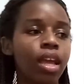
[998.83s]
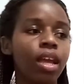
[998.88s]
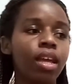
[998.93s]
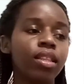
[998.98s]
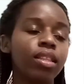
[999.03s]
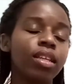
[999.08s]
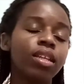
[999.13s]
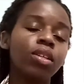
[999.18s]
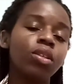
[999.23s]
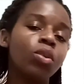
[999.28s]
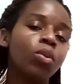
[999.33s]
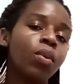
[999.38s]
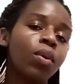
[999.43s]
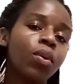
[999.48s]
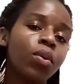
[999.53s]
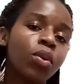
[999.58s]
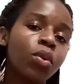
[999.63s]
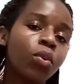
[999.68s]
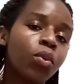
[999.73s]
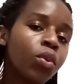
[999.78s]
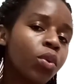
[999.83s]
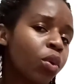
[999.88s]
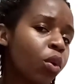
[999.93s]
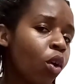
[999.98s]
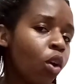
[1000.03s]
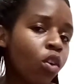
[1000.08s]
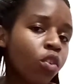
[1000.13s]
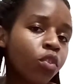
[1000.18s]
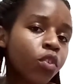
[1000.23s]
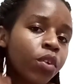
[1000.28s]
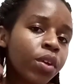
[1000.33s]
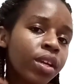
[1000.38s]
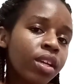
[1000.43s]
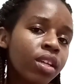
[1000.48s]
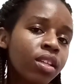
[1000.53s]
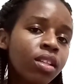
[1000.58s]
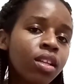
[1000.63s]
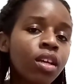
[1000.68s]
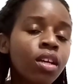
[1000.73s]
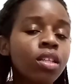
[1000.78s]
And then you're
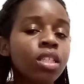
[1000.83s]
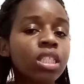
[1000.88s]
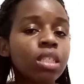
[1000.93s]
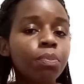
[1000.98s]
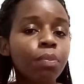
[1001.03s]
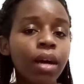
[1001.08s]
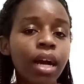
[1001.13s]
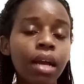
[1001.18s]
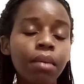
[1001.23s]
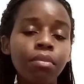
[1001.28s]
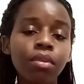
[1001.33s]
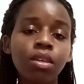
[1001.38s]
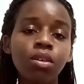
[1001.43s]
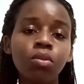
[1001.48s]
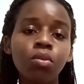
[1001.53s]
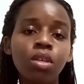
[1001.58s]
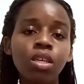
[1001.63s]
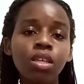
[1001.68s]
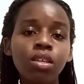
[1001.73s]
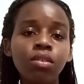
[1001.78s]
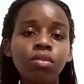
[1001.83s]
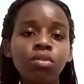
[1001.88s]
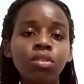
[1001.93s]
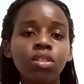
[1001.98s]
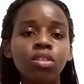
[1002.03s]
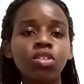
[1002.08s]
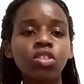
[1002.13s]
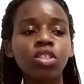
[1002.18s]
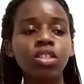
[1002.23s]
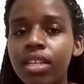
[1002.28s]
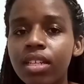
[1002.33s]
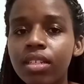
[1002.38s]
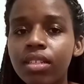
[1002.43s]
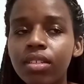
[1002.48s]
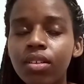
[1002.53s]
offering to buy me weaves and shit.